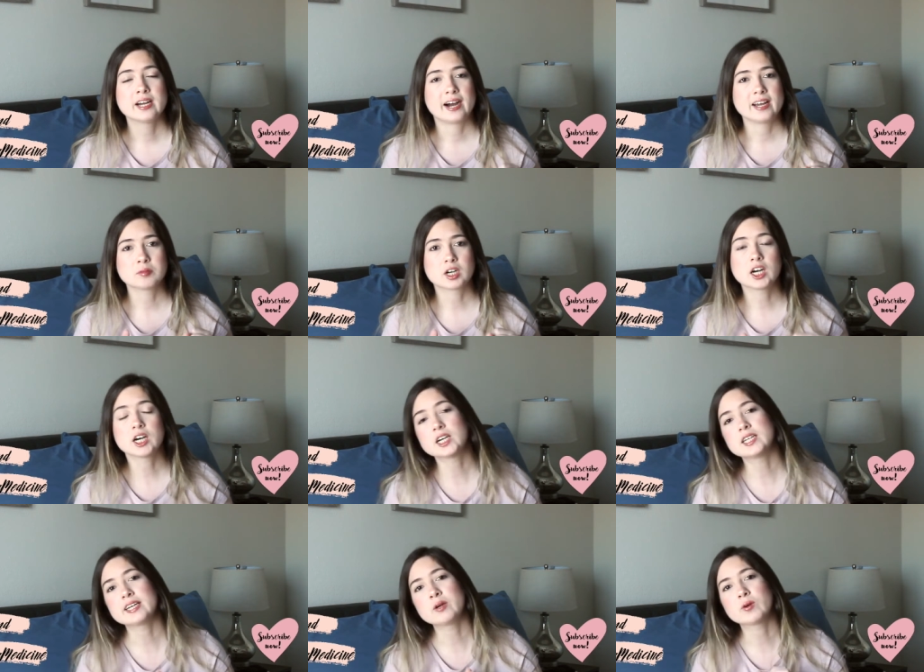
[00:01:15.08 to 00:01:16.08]
I'm
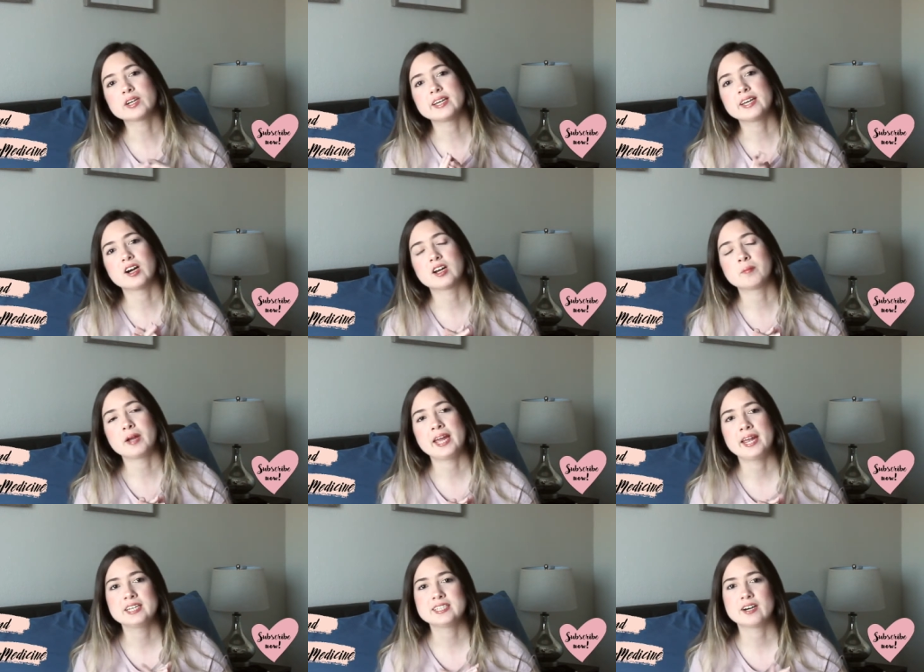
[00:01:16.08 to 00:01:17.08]
currently working on
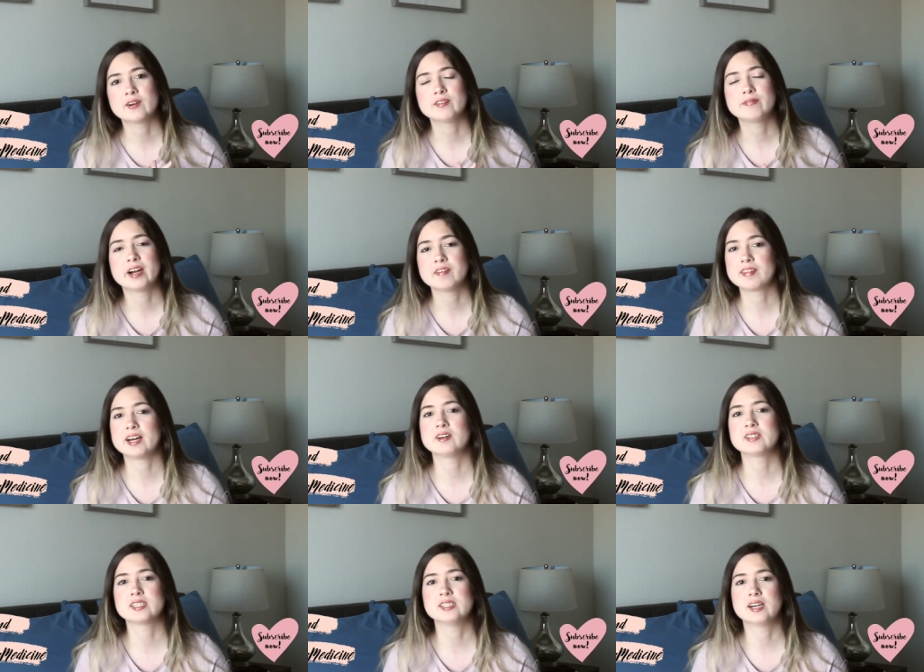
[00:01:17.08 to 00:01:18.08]
paying down a
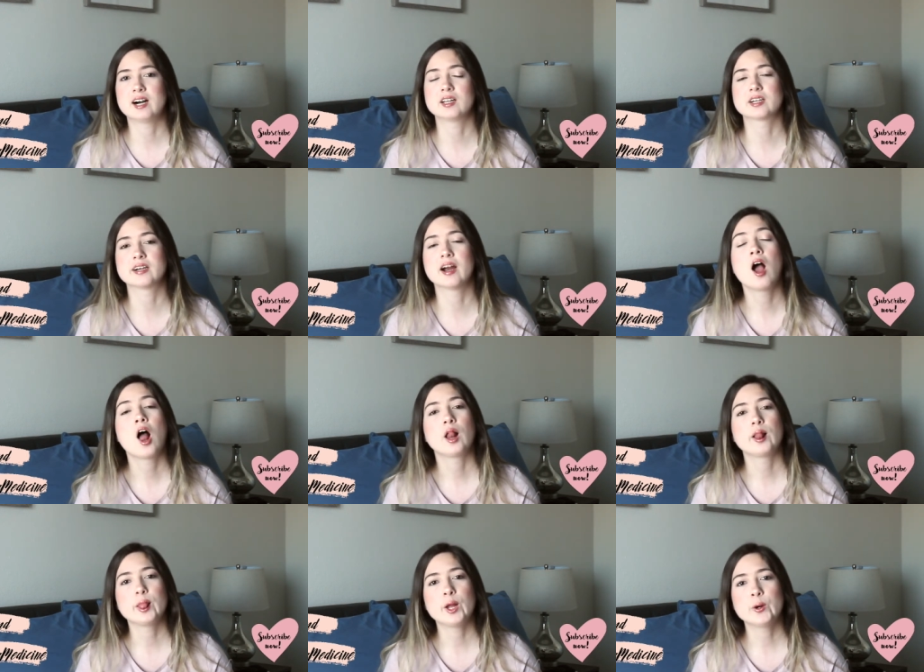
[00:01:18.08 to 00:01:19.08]
$5,000
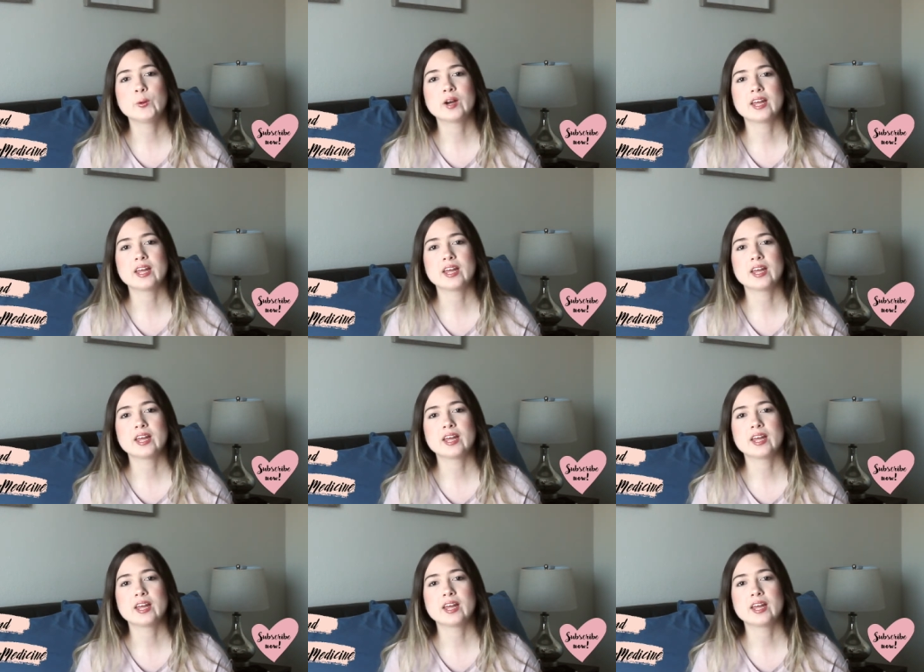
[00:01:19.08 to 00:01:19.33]
loan,